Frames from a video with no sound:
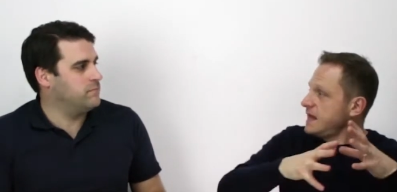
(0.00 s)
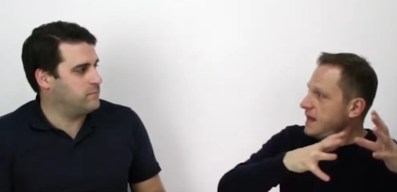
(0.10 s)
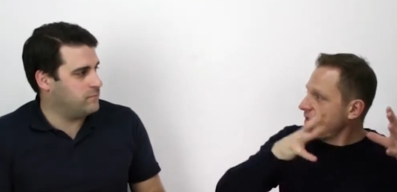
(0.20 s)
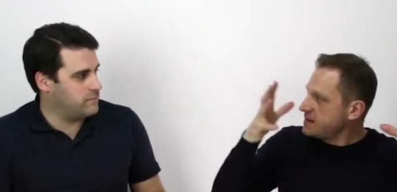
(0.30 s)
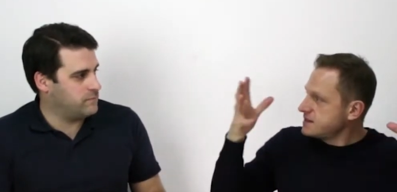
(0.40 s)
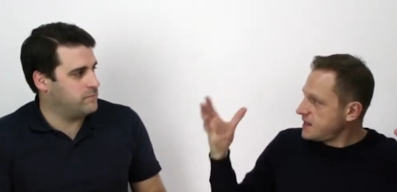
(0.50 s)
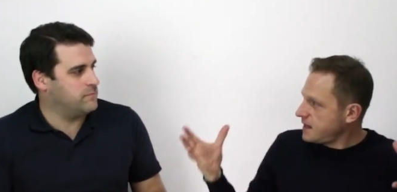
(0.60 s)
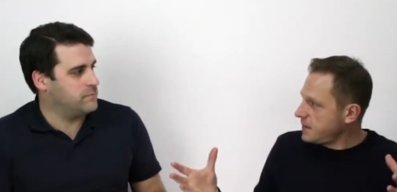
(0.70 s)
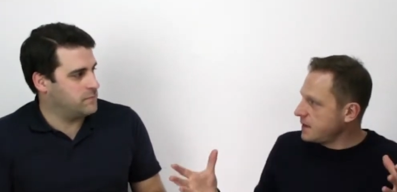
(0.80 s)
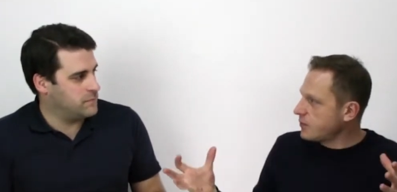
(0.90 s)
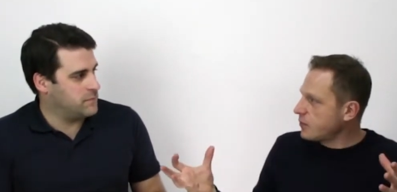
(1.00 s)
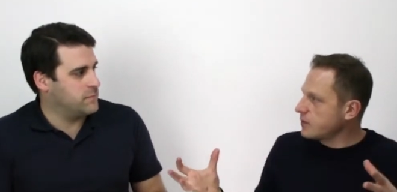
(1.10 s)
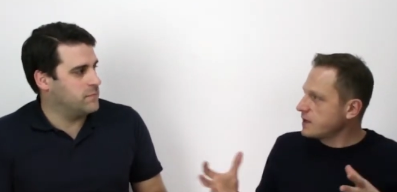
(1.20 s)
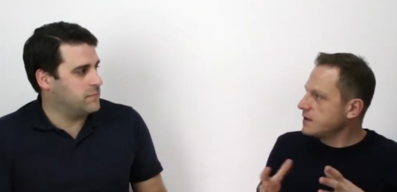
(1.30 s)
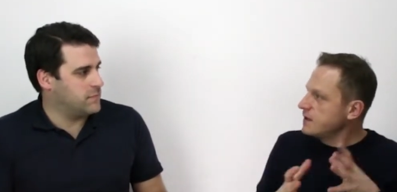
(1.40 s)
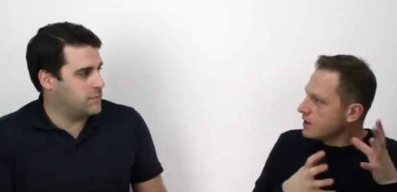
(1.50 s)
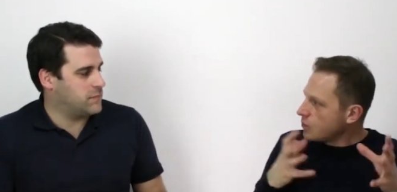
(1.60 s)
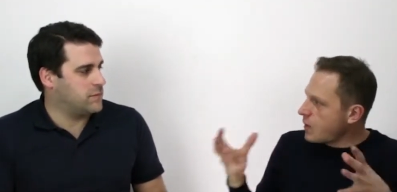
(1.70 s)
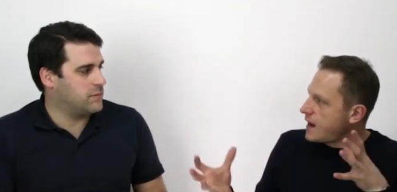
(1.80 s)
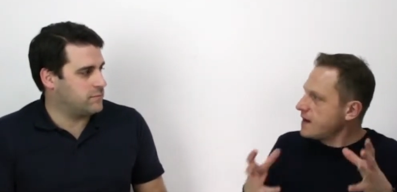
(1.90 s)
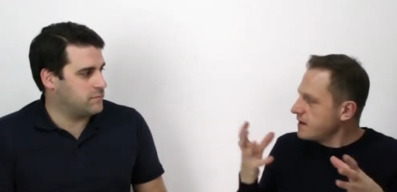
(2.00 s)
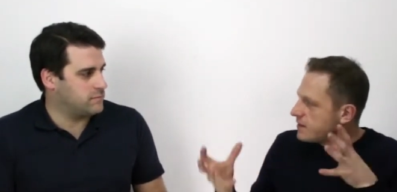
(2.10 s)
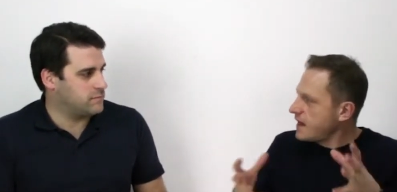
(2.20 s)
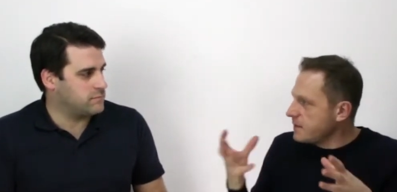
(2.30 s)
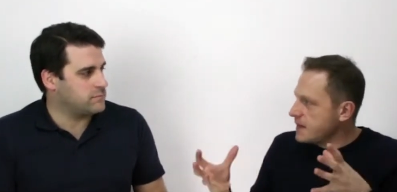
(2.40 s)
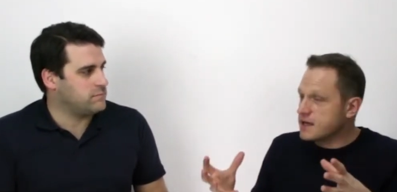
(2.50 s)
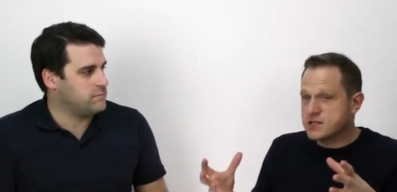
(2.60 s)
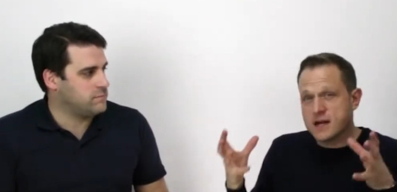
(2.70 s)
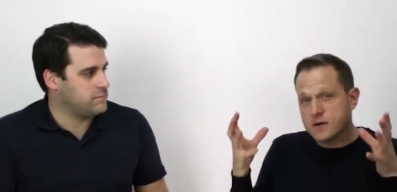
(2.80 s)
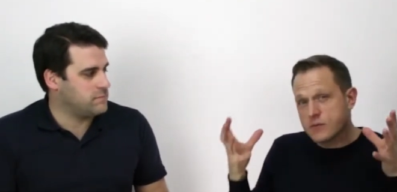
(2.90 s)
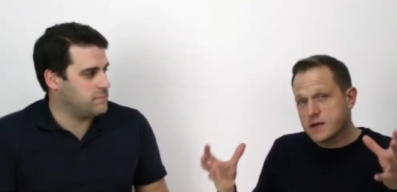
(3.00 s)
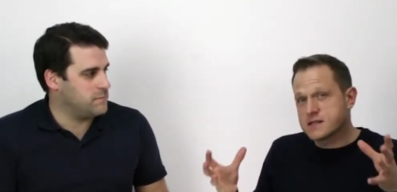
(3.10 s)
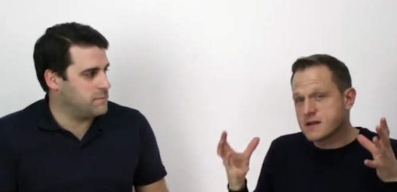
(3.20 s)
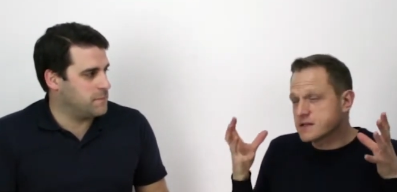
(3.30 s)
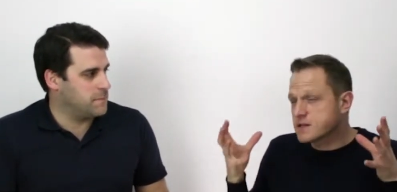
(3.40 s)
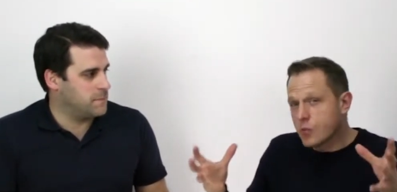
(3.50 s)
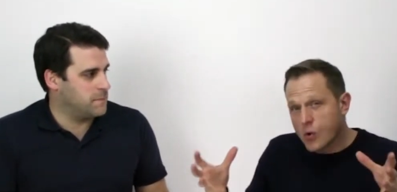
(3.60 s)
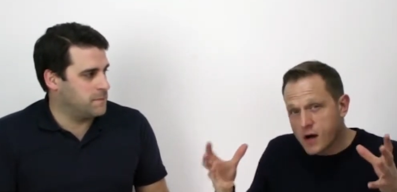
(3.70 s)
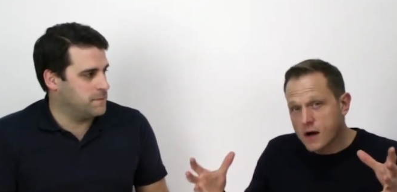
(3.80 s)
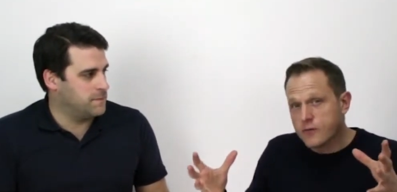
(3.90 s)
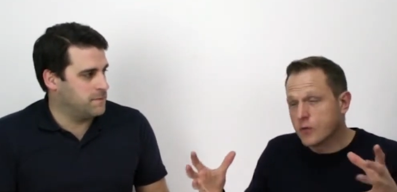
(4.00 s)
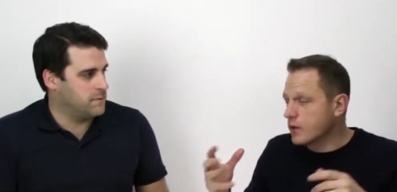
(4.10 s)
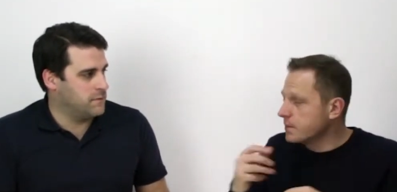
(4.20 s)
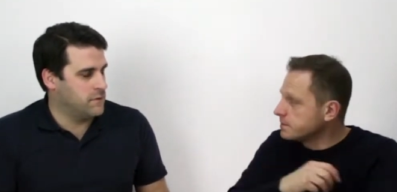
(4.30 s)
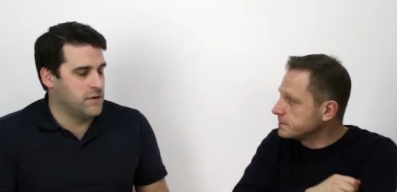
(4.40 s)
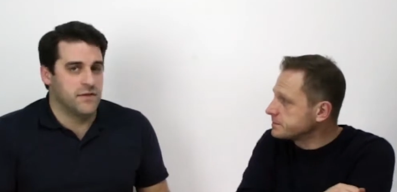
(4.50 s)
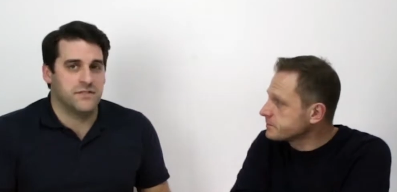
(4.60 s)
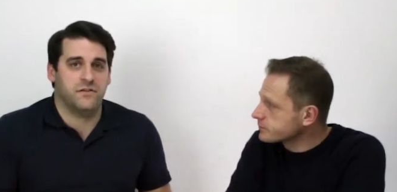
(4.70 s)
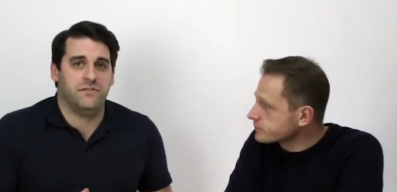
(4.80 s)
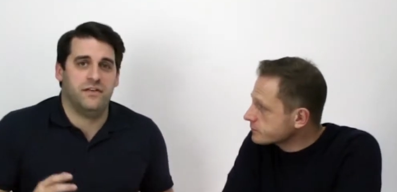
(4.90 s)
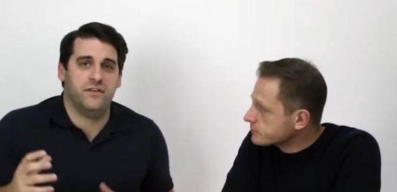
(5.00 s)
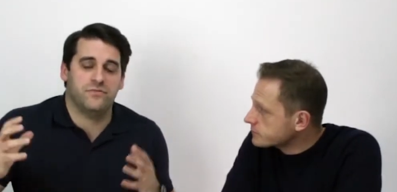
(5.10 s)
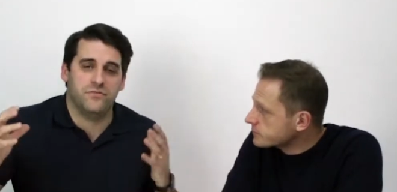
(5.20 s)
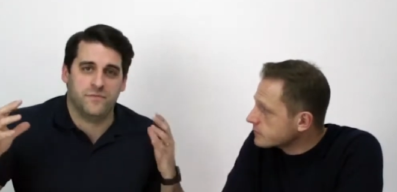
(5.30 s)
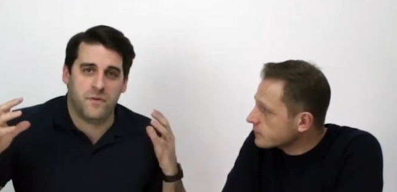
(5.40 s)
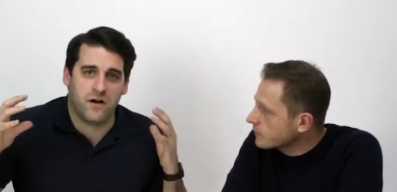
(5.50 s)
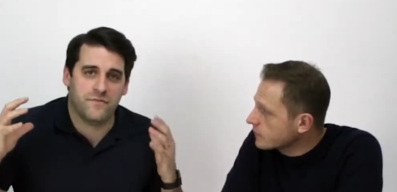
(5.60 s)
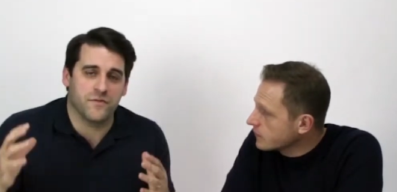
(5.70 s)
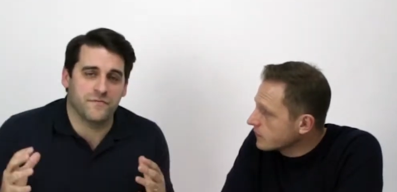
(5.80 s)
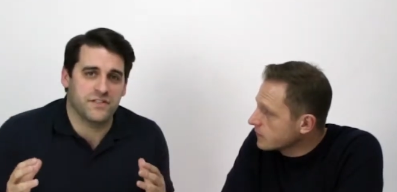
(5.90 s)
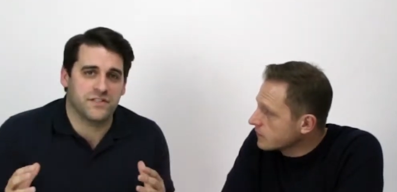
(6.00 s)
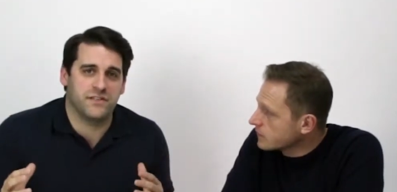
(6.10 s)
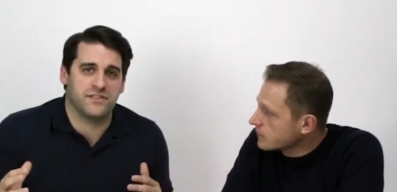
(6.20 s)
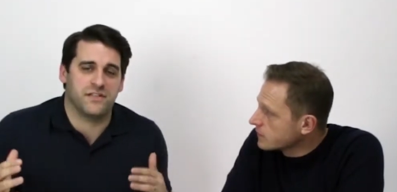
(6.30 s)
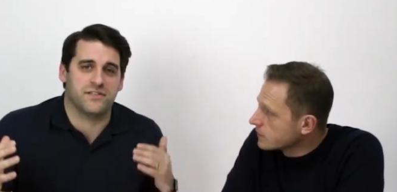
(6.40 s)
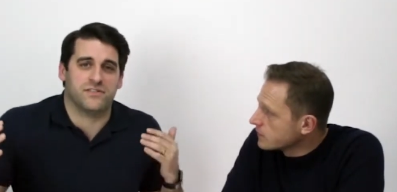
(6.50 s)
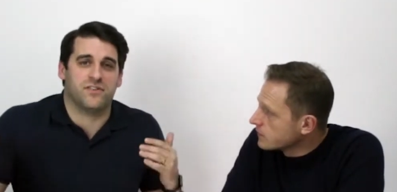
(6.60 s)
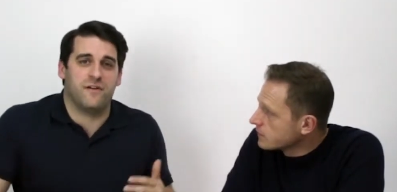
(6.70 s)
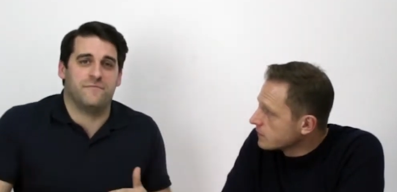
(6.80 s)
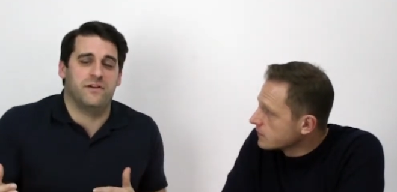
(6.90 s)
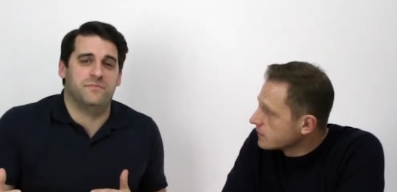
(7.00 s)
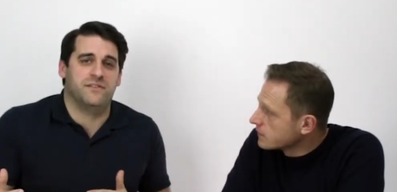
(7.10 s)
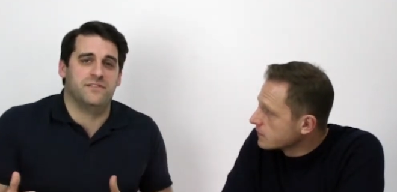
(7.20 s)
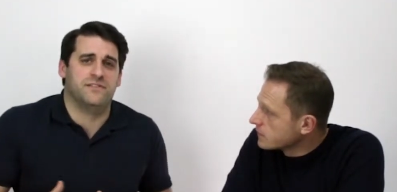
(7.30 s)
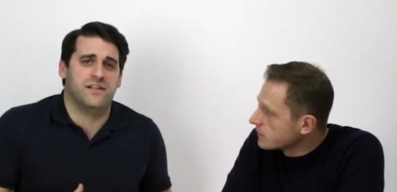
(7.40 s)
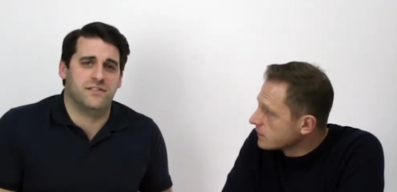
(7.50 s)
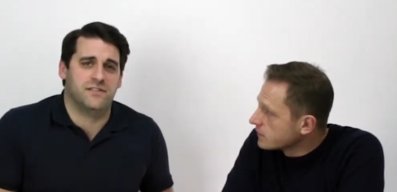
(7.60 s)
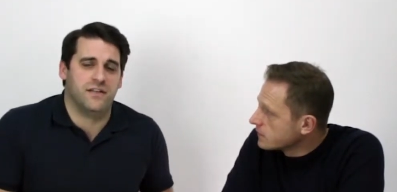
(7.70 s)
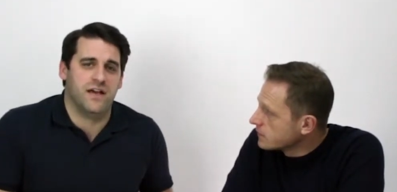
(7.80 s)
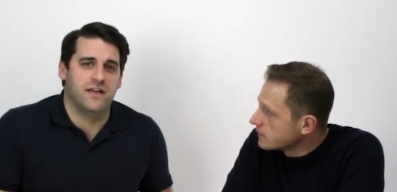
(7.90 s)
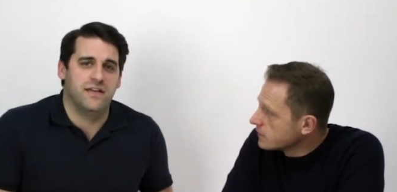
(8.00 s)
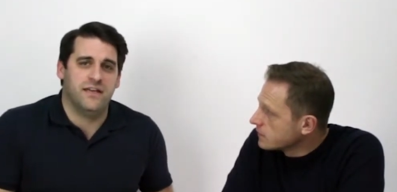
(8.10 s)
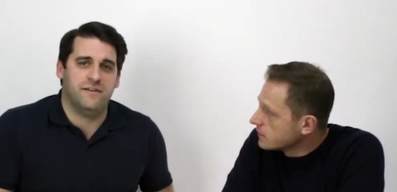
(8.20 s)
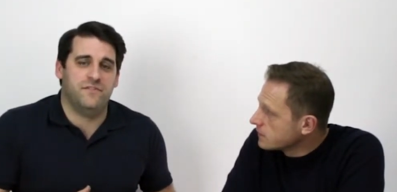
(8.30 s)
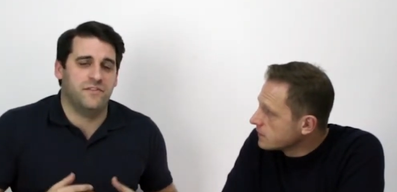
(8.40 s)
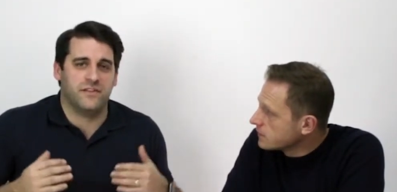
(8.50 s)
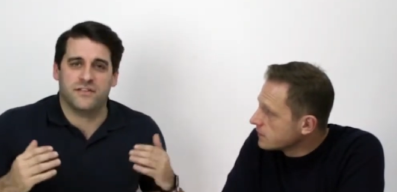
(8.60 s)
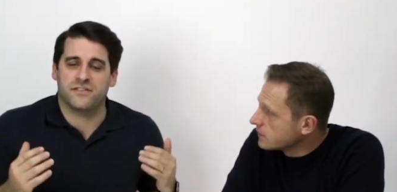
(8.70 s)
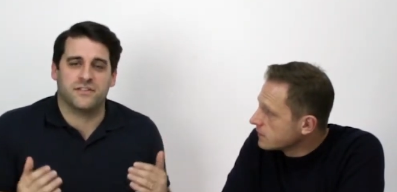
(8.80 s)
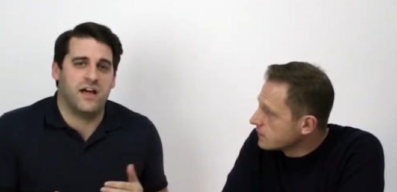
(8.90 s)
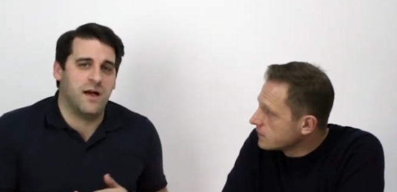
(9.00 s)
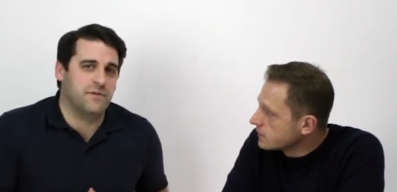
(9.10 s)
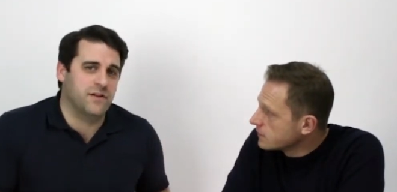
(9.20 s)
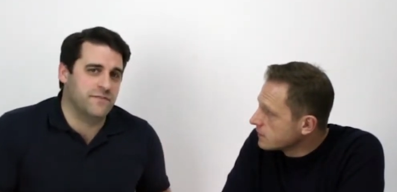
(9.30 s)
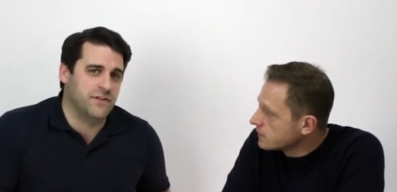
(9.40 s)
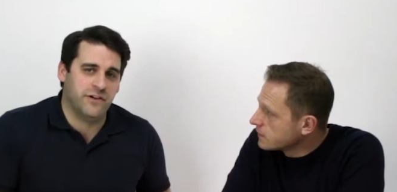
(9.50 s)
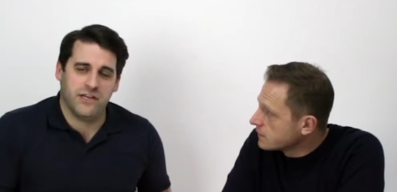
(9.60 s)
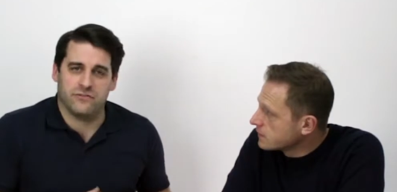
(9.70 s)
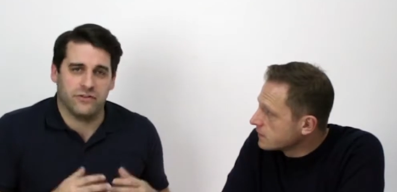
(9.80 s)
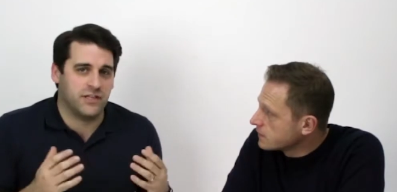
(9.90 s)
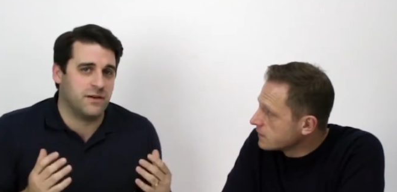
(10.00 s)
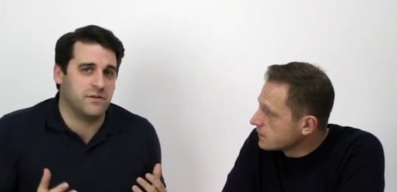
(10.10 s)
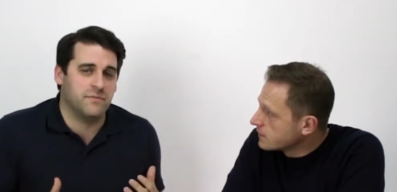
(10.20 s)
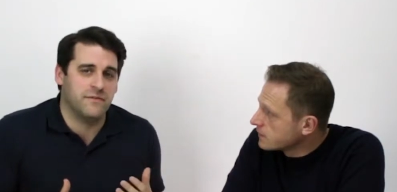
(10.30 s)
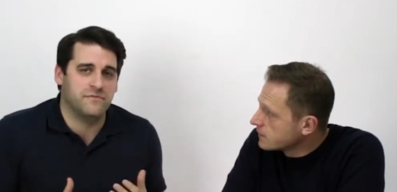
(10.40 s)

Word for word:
Speaker 1: to hit this tipping point when their media channel really starts to work for them?
Speaker 2: So I think you, part of your vision is, is a time frame that's attached to that. If you think it's going to happen overnight or in a couple of